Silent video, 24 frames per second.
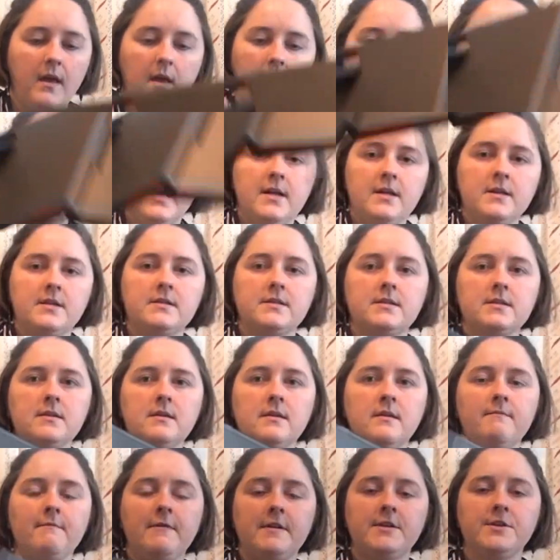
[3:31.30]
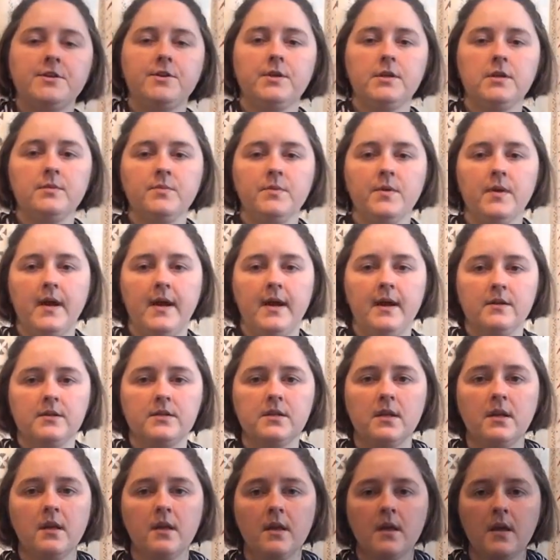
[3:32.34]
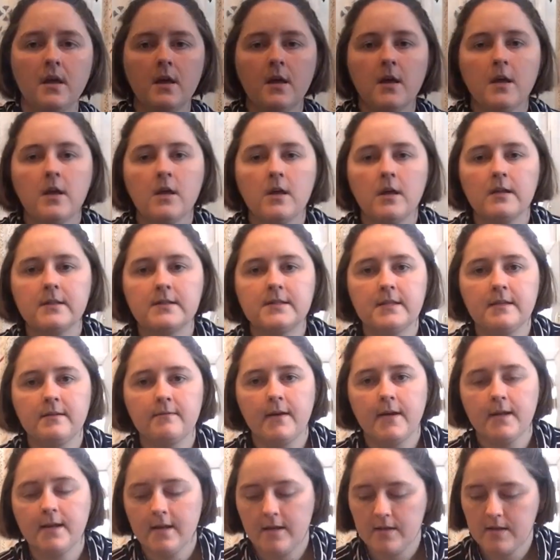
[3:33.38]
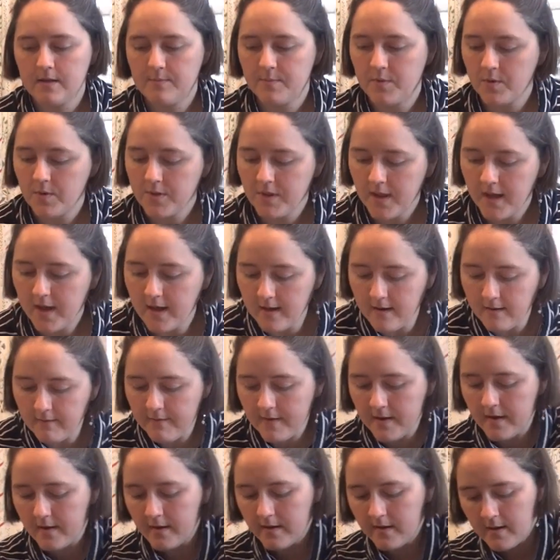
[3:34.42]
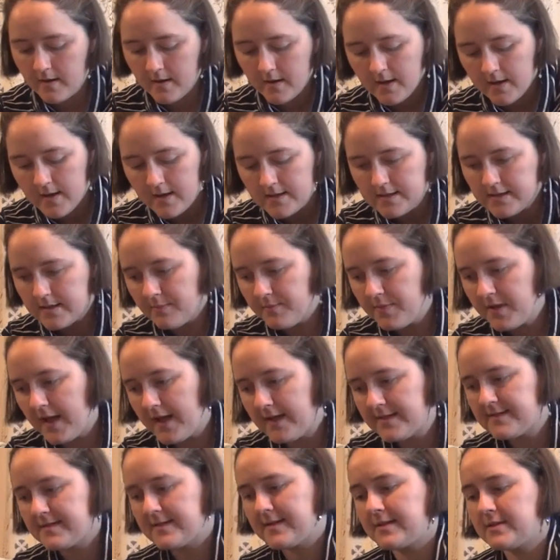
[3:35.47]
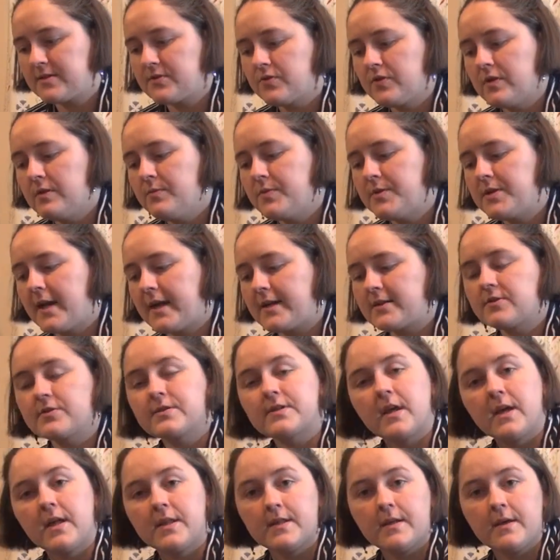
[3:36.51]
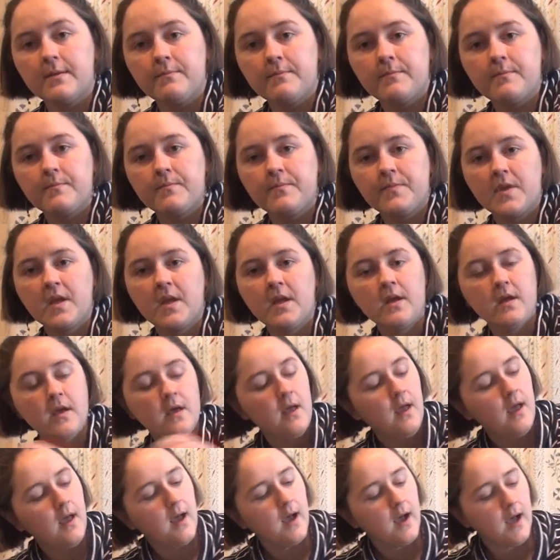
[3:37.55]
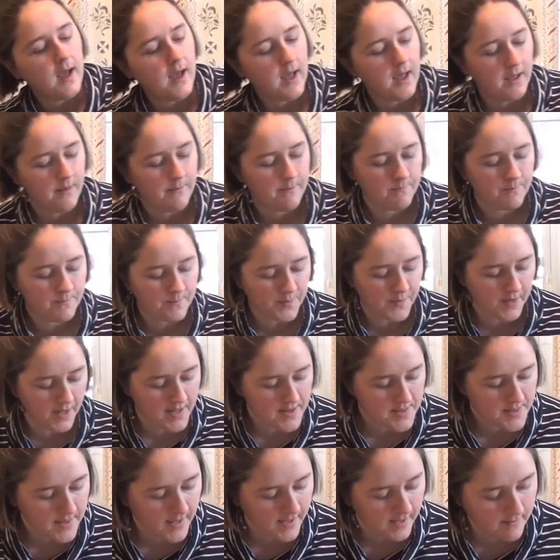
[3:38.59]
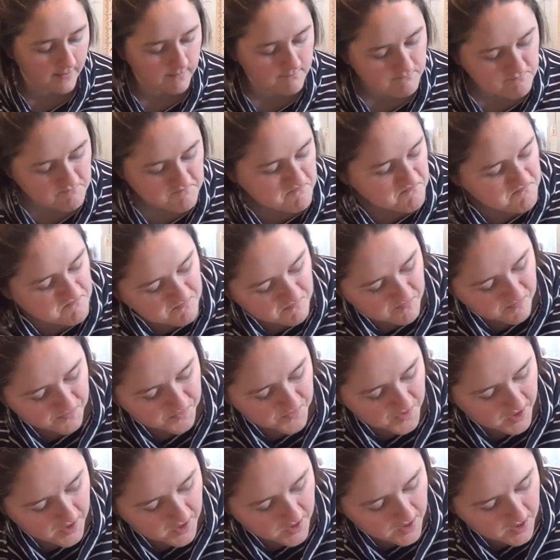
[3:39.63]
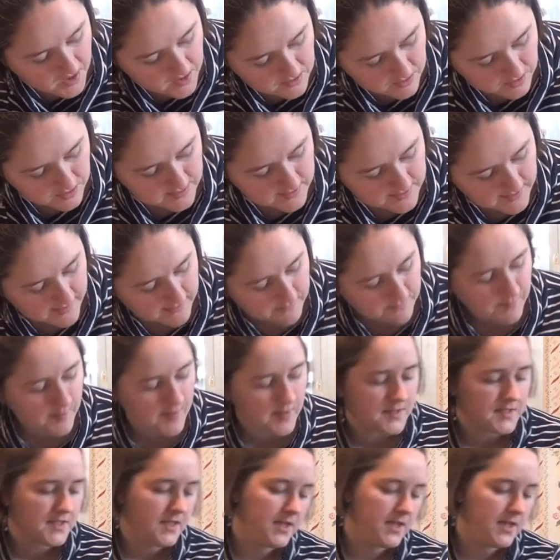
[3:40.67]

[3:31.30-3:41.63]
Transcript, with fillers: And if I turn them around, you can see right now they both have some plastic screen protectors on them. Um, but they look like very